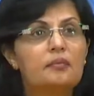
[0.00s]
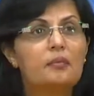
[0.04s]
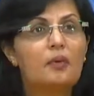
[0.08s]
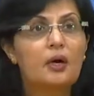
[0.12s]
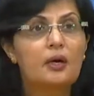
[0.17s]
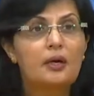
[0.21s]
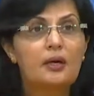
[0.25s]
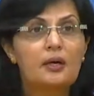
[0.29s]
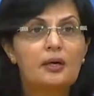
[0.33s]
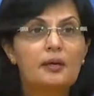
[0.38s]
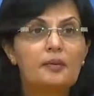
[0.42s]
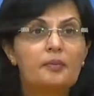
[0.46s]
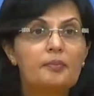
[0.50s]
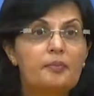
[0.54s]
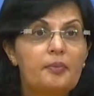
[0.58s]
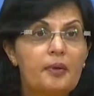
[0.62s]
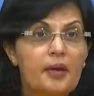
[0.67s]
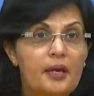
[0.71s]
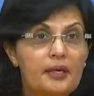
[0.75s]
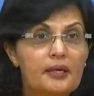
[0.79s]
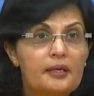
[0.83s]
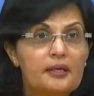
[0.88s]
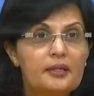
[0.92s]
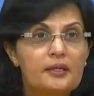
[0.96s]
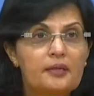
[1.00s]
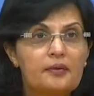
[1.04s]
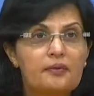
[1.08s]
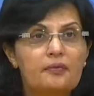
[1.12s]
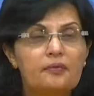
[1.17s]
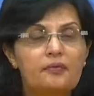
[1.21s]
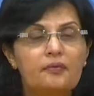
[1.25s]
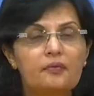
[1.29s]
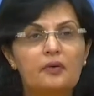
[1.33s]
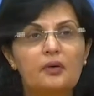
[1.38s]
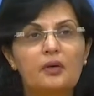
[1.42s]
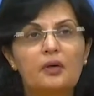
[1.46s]
moral
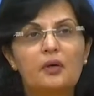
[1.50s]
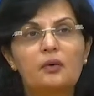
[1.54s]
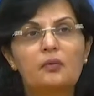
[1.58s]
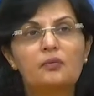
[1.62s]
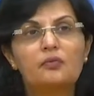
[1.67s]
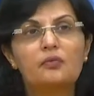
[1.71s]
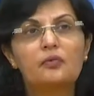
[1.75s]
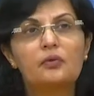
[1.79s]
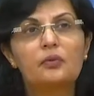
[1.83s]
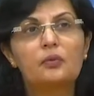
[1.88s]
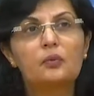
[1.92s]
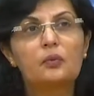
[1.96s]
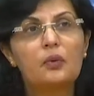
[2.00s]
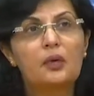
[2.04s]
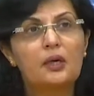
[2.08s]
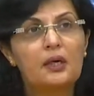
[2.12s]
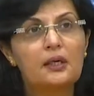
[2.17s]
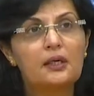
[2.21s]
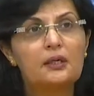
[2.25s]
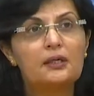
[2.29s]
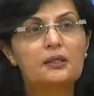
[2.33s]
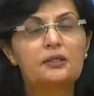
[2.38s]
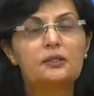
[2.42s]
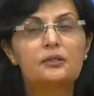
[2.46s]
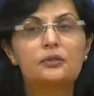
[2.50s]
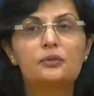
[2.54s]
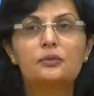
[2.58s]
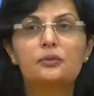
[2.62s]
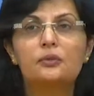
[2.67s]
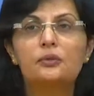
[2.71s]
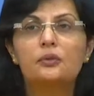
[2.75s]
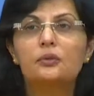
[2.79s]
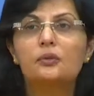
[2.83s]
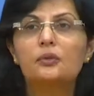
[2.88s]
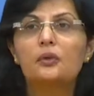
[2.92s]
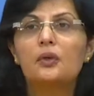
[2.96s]
imperative uh, for the world
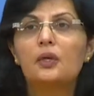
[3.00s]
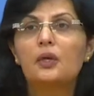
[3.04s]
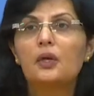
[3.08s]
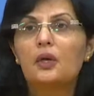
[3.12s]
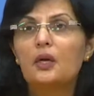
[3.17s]
to